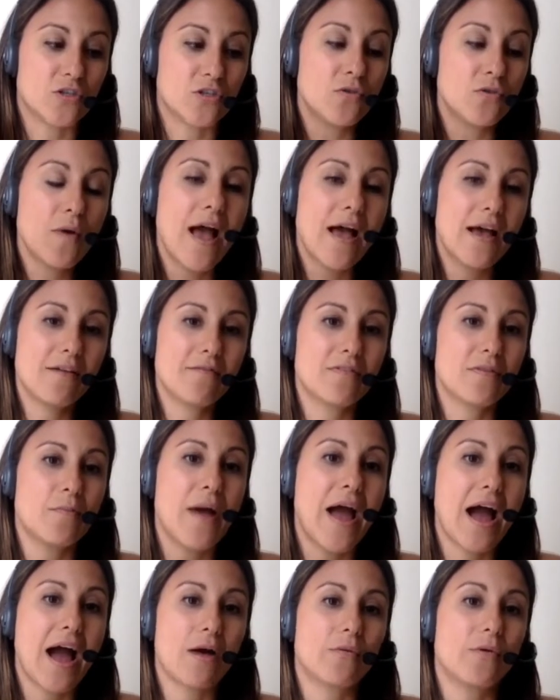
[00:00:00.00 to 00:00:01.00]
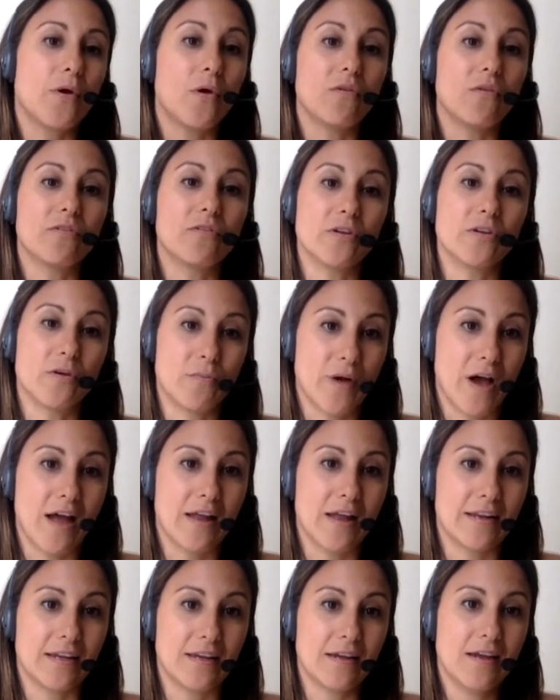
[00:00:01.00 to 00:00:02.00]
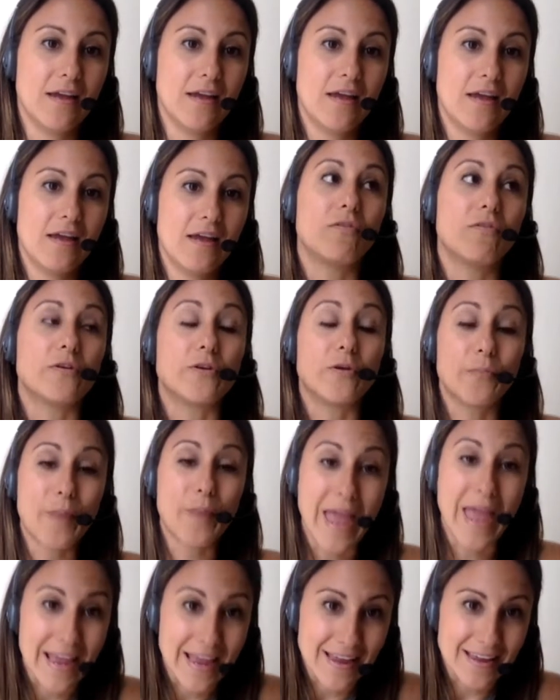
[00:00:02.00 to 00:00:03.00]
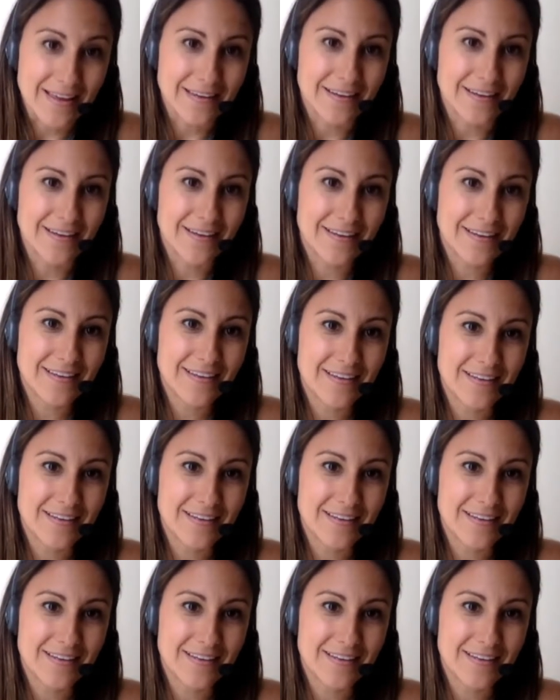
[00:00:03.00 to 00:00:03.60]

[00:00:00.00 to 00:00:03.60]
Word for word: because you have power over your body, over your pain.